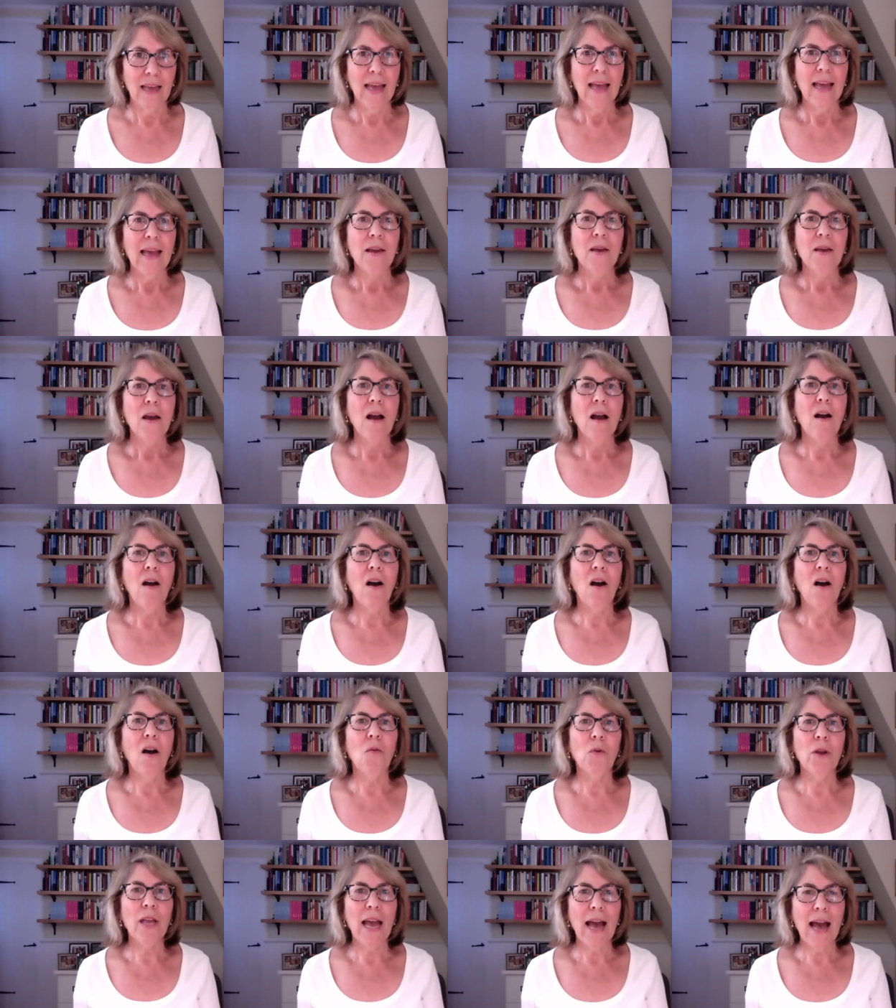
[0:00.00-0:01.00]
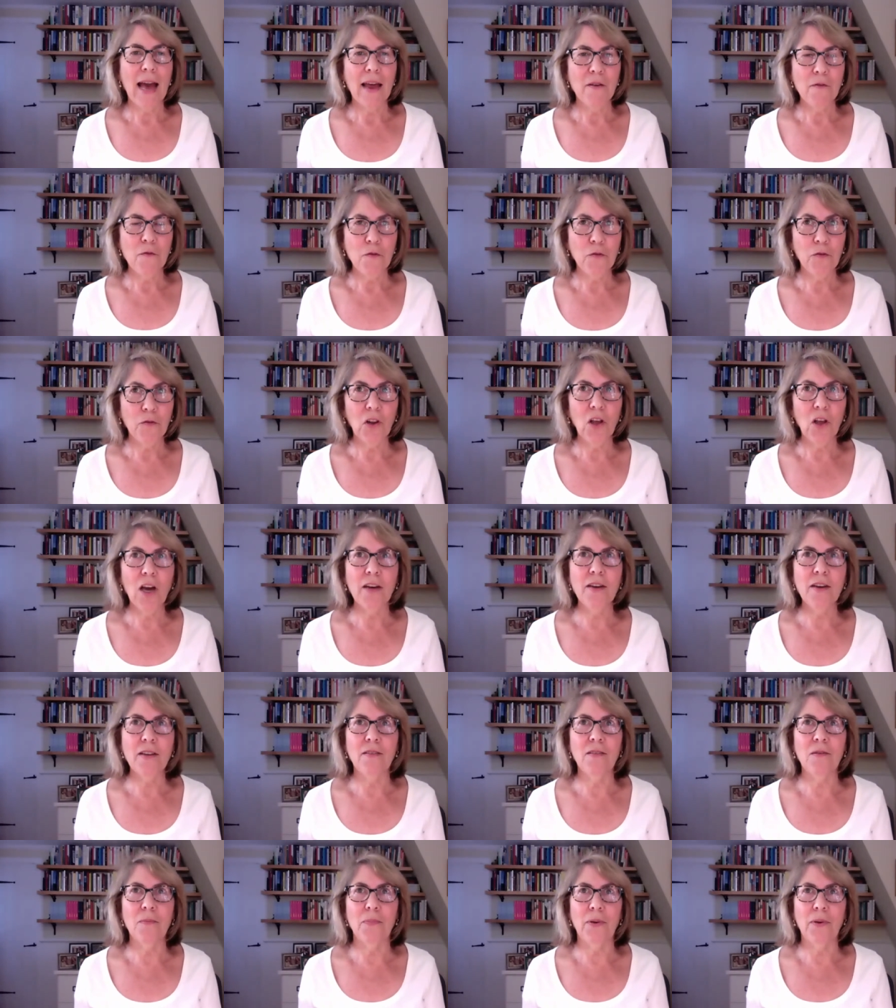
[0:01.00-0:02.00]
We had a
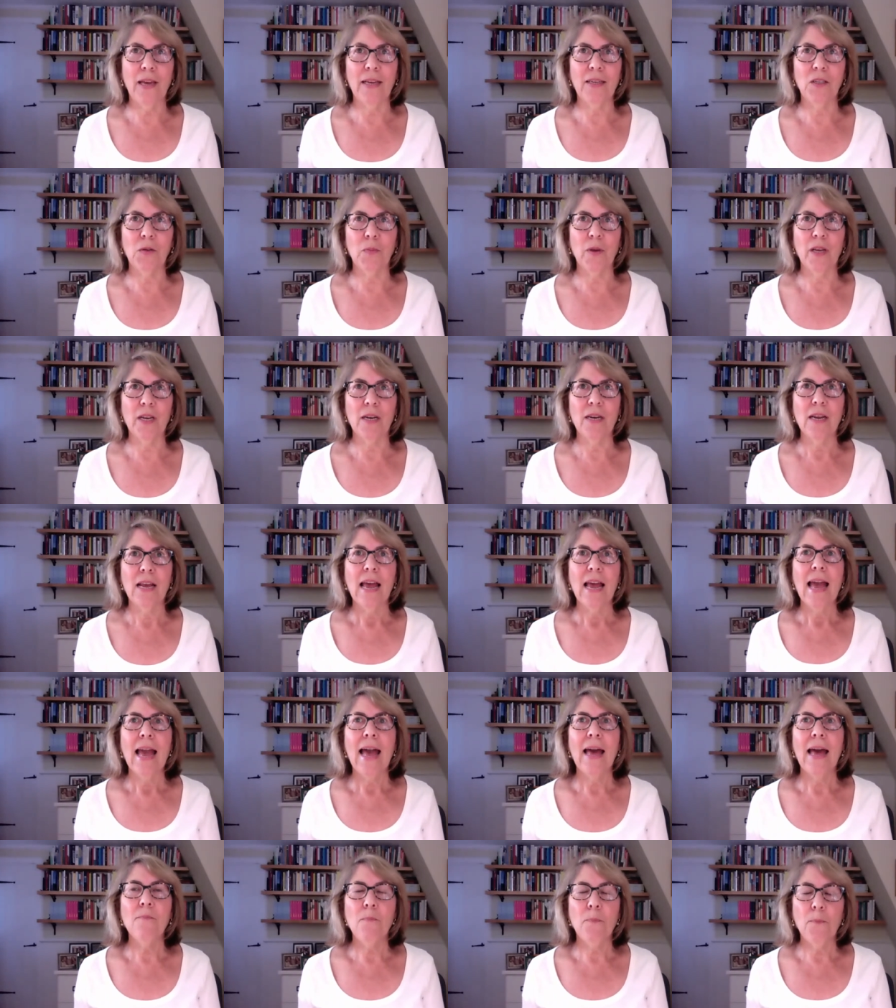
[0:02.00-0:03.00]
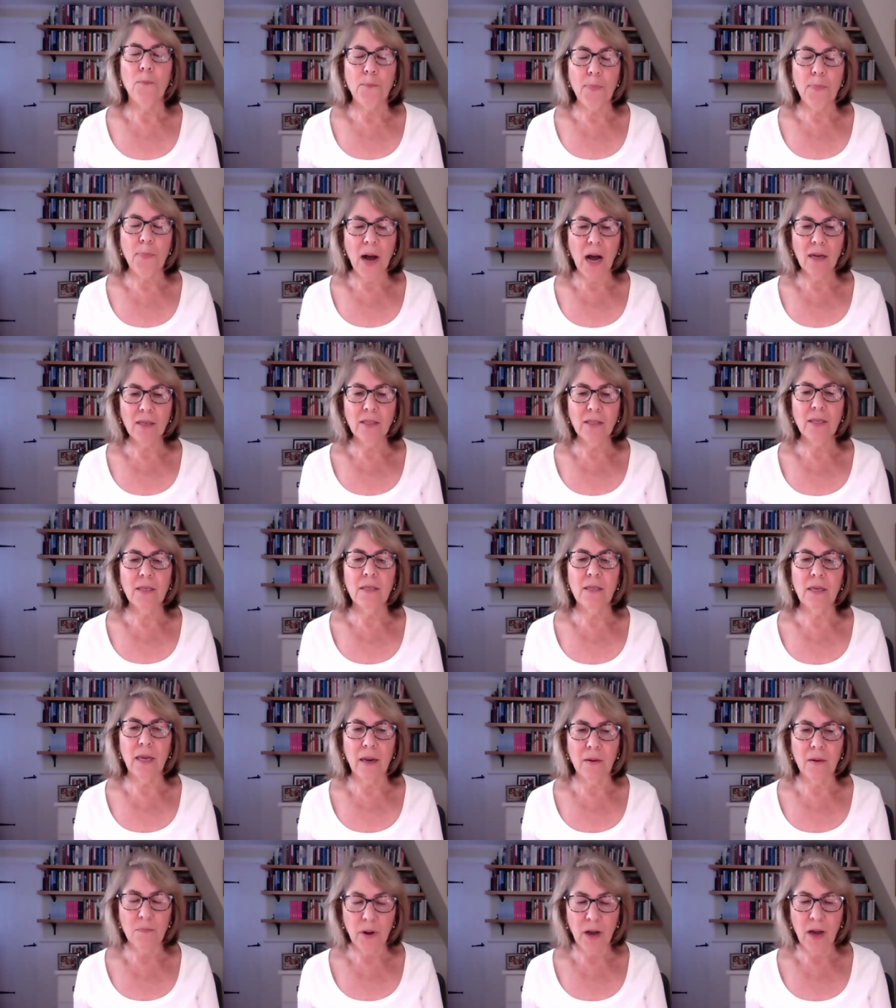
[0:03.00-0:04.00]
flood in the basement, and boxes
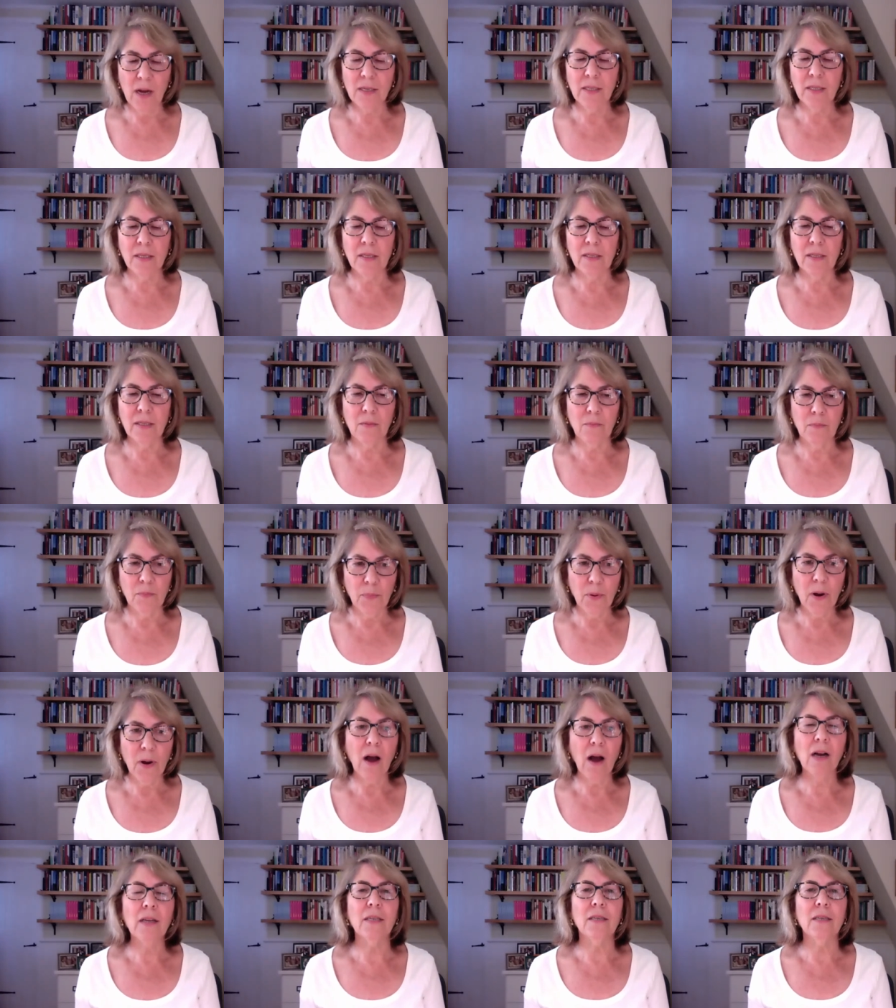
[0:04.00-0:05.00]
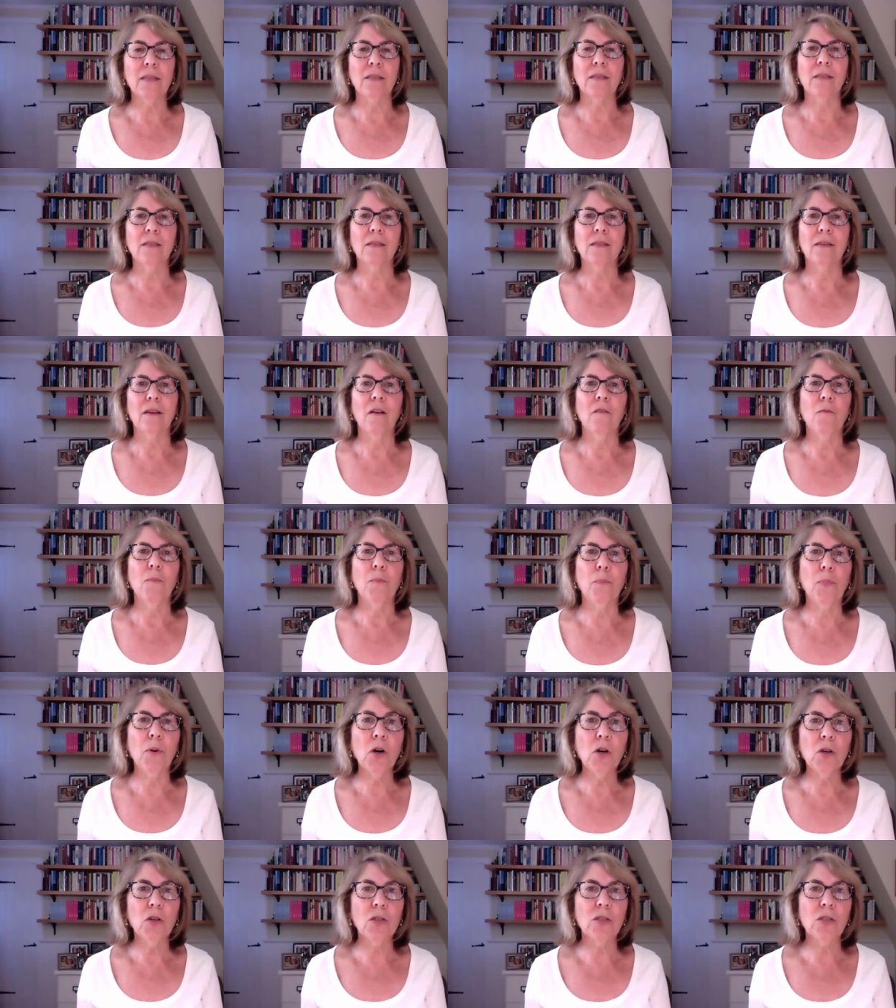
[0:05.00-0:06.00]
and boxes and boxes of
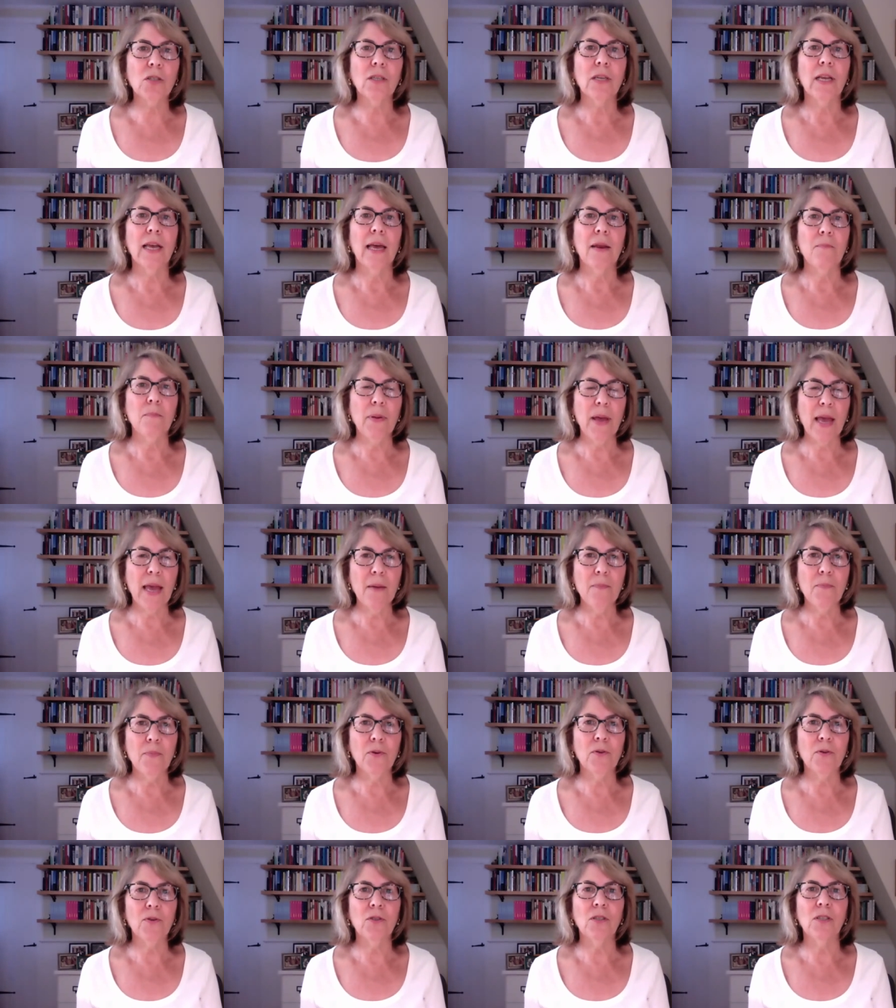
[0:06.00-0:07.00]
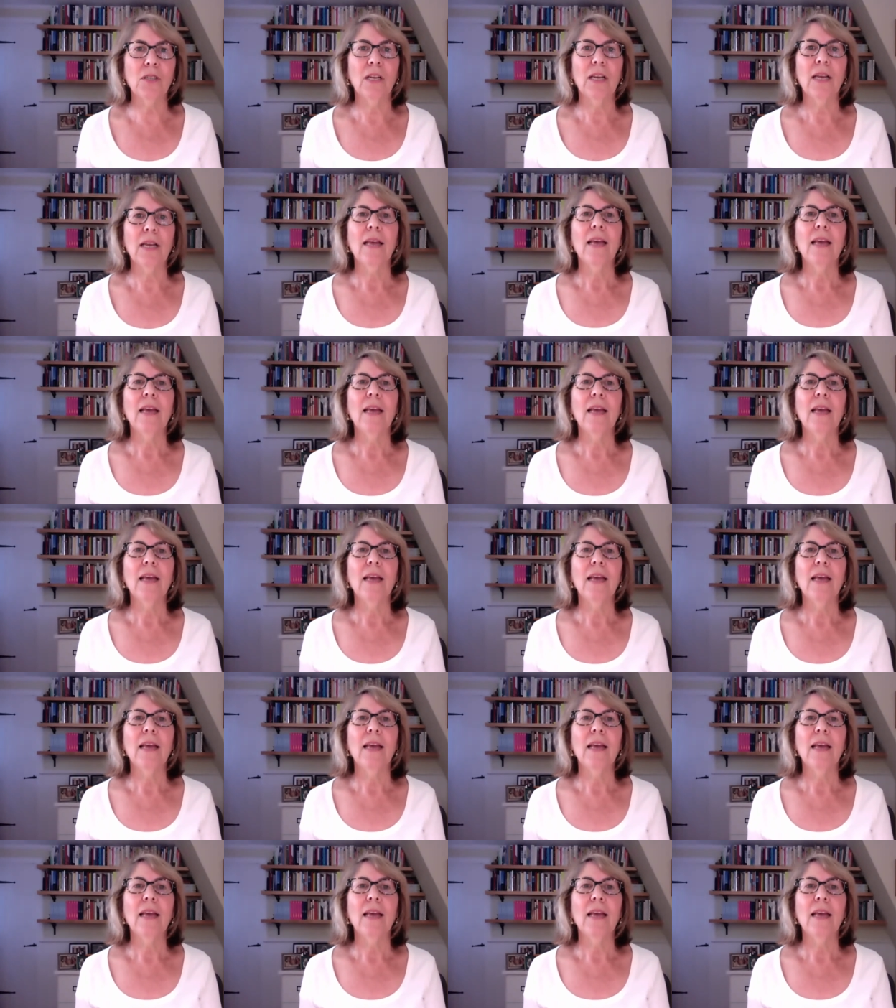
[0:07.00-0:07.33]
books and papers,